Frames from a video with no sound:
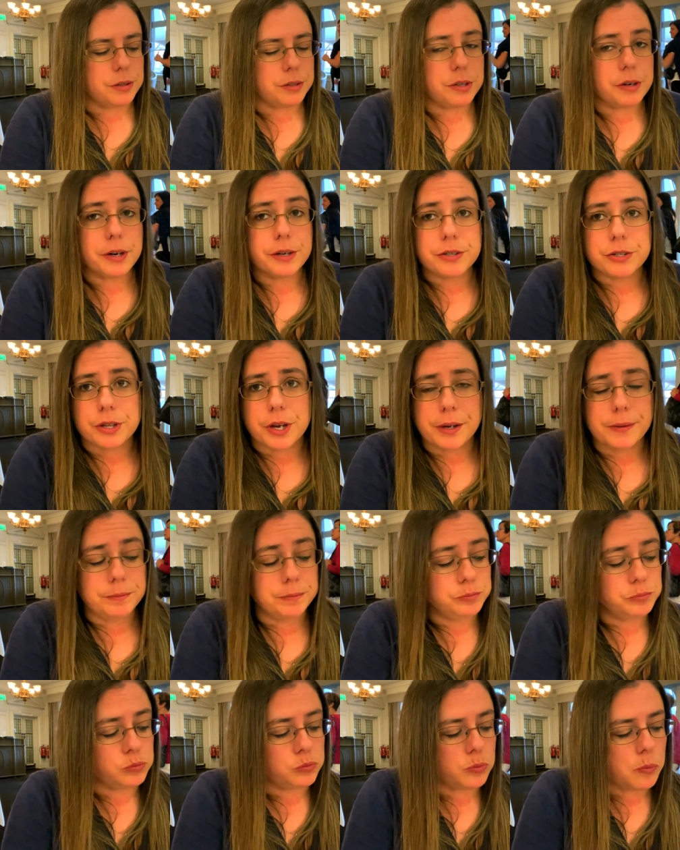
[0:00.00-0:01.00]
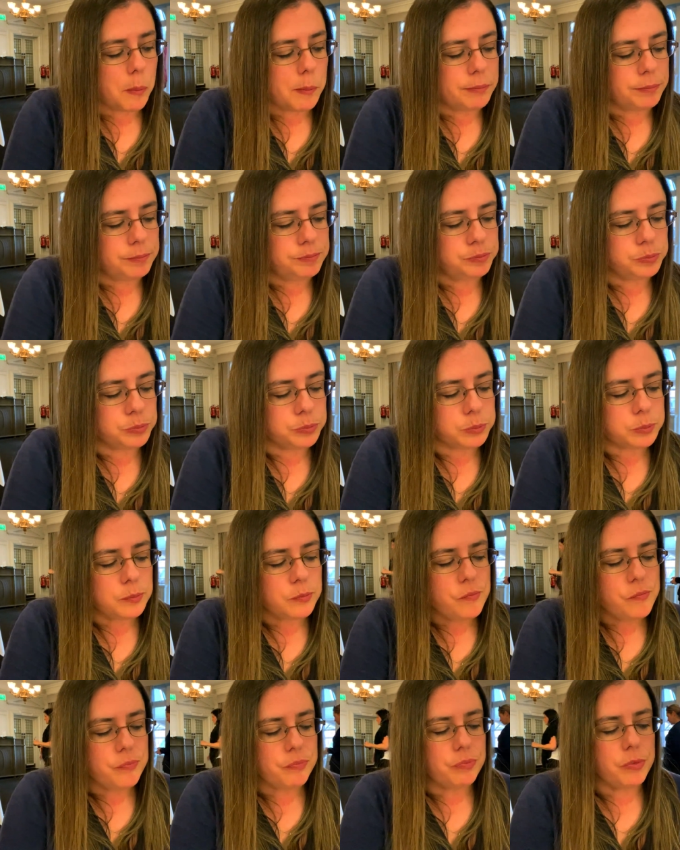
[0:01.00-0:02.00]
Nice though.
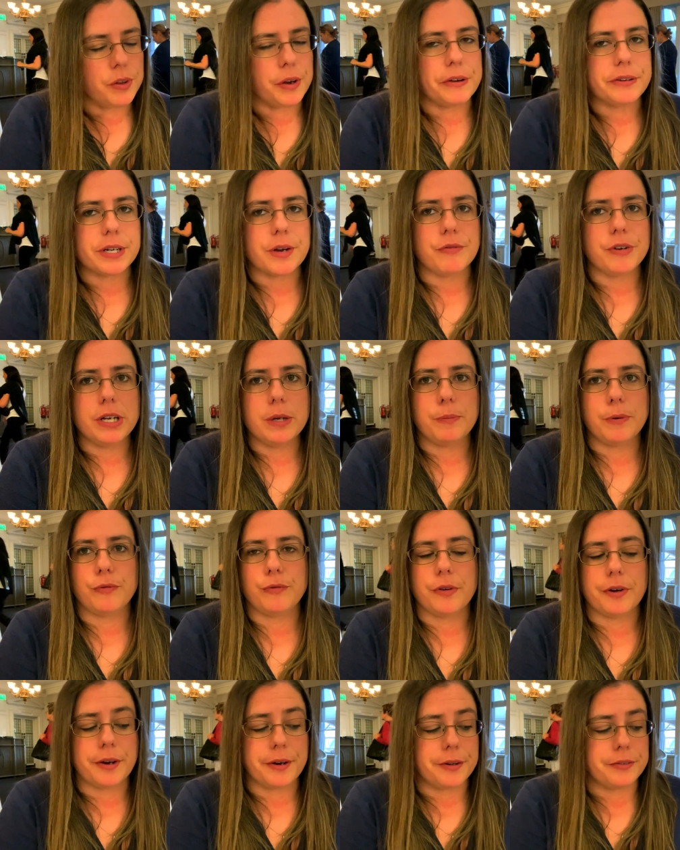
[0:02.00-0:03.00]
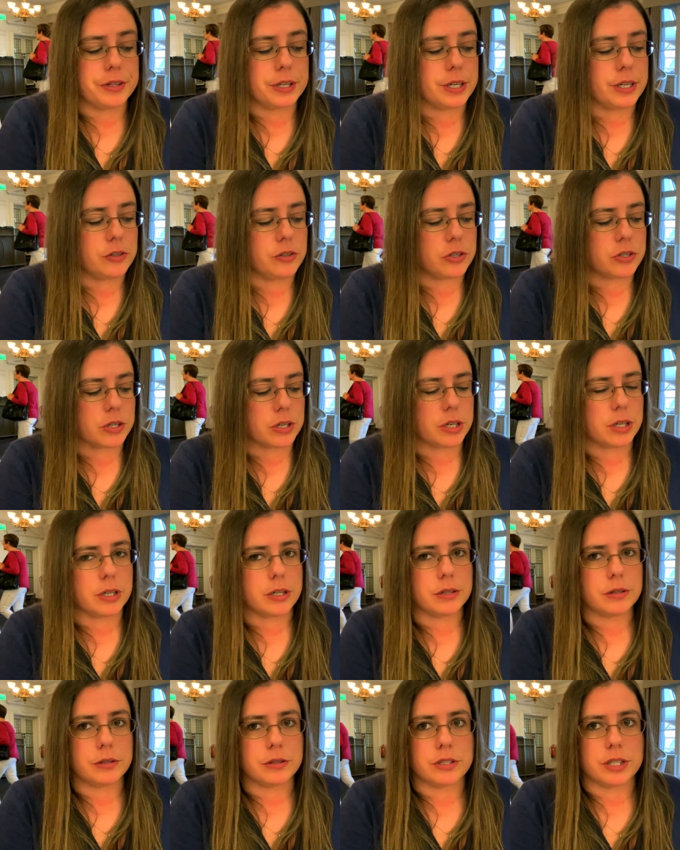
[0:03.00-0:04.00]
I definitely prefer the
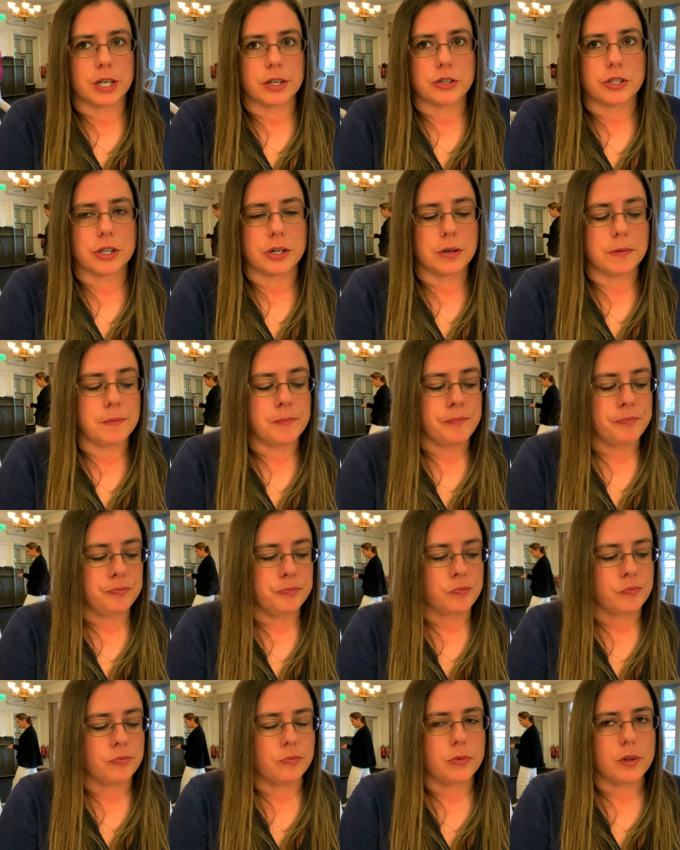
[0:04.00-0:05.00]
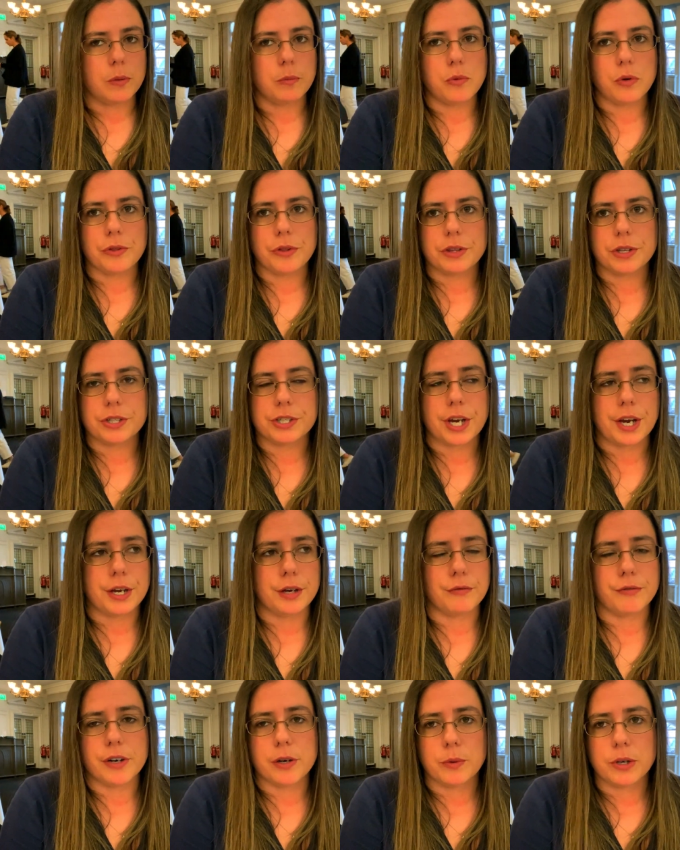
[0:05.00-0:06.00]
dessert section more than the
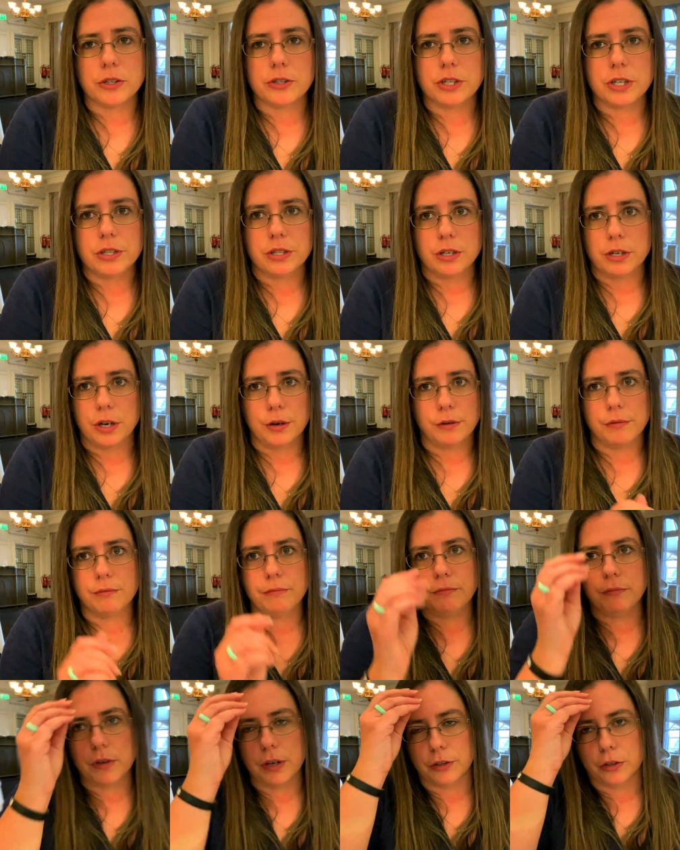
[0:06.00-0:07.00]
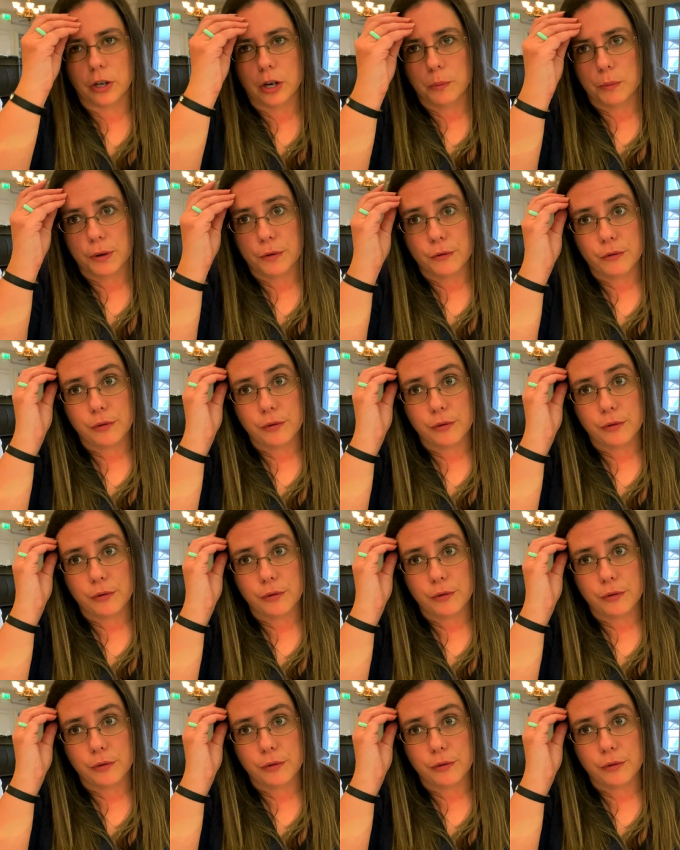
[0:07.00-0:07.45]
savoury, which isn't un uncommon